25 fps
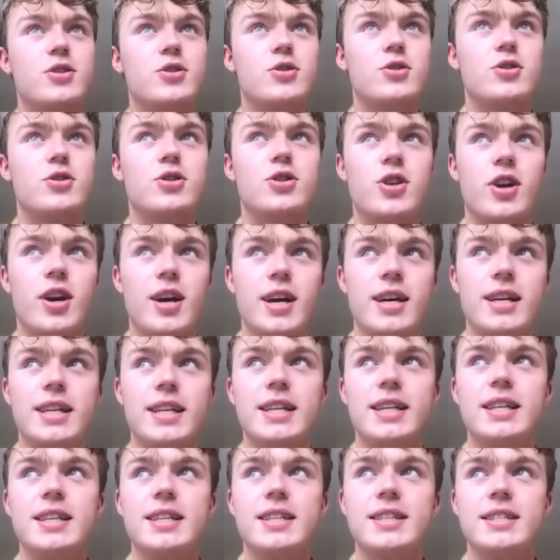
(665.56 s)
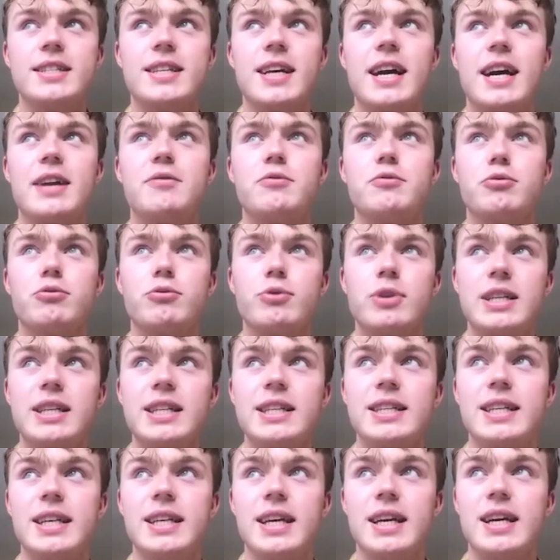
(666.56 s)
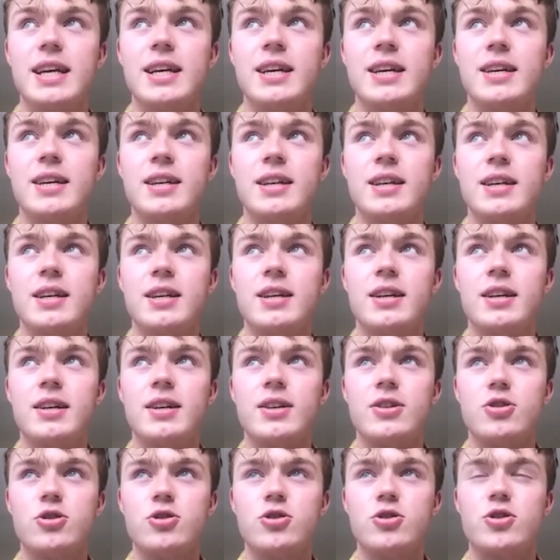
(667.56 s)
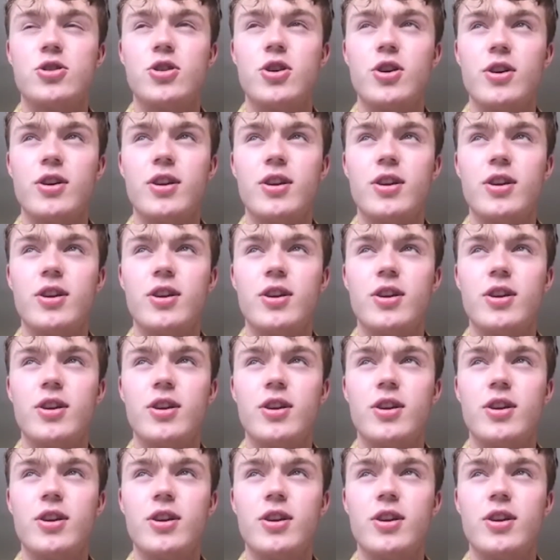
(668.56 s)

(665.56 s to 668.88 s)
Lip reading: Chinese and read it to